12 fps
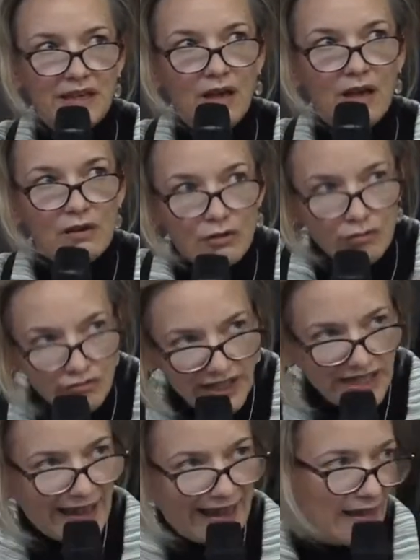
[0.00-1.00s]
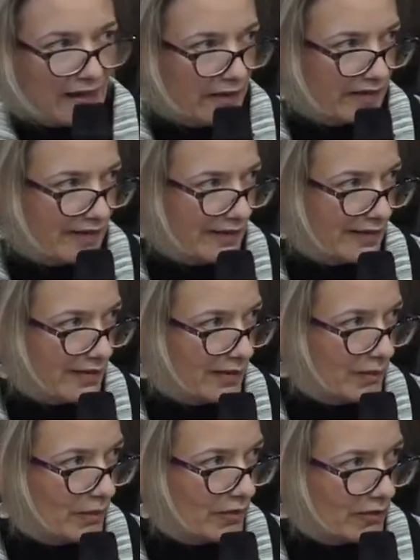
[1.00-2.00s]
greener health
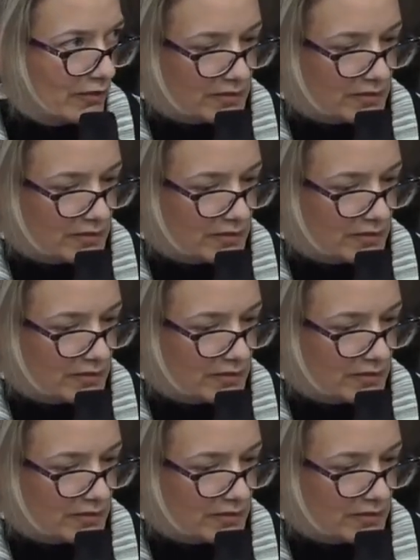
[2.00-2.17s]
systems.